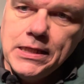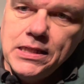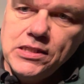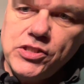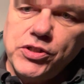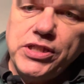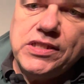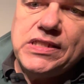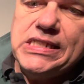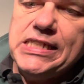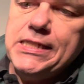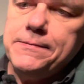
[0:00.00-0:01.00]
So you
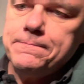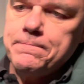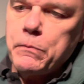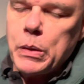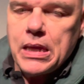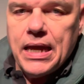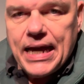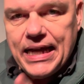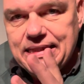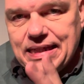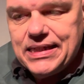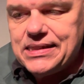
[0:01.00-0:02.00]
see, I
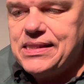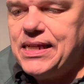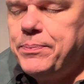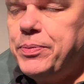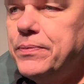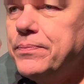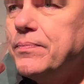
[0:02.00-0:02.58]
take a sip.